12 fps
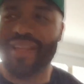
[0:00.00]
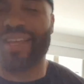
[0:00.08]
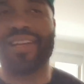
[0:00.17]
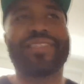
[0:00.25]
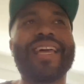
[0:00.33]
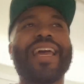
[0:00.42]

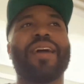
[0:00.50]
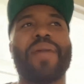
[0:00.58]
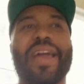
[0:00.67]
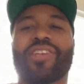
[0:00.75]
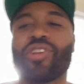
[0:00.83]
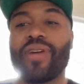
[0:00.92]
damn.
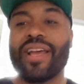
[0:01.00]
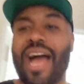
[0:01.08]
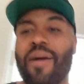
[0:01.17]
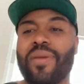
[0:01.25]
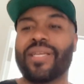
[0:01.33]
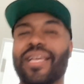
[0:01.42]
And so here,
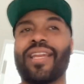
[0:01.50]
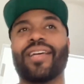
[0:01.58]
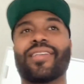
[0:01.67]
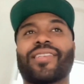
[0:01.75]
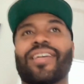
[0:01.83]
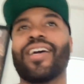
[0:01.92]
I'm gonna say
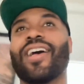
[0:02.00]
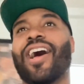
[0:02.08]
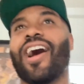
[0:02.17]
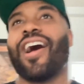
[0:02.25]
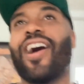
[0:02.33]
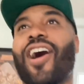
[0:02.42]
this.
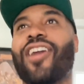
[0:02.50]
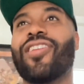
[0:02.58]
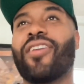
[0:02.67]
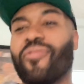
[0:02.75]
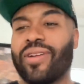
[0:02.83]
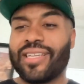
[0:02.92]

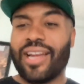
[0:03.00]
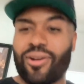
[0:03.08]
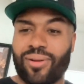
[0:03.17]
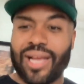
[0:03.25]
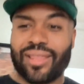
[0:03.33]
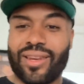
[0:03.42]
Another reason I don't
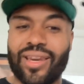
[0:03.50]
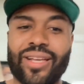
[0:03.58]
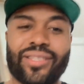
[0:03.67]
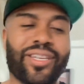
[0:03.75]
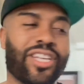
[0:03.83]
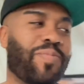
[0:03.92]
like the
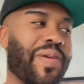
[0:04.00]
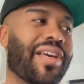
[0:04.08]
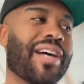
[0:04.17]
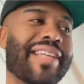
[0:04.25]
Knicks is because of